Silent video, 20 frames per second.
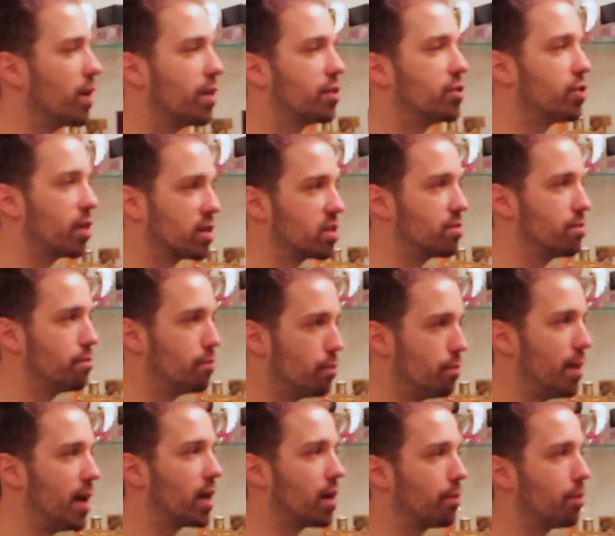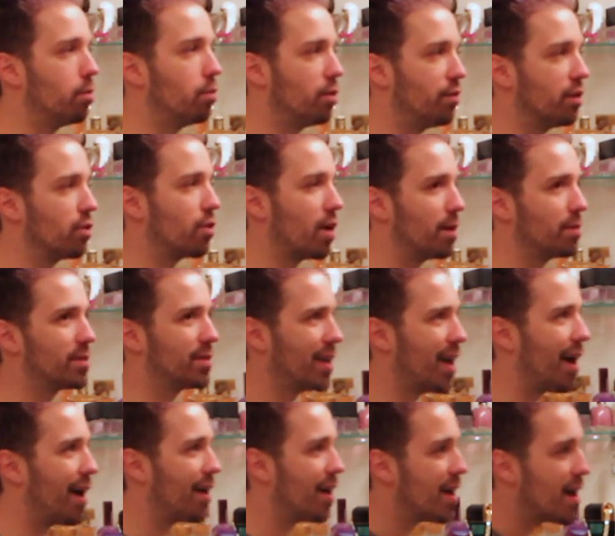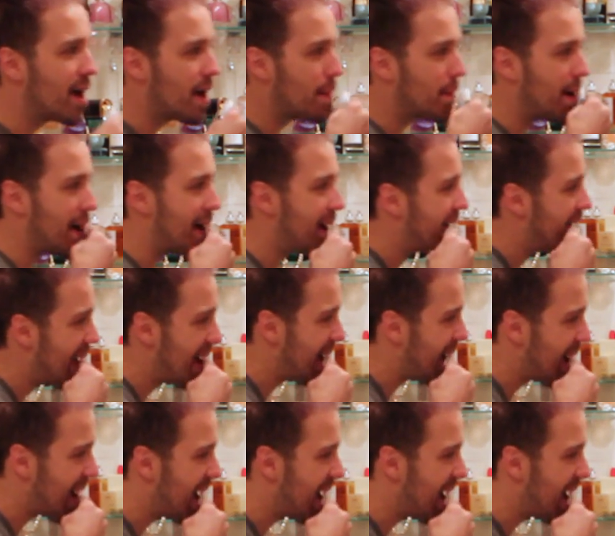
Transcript: with just makeup removing wipes? Yeah, but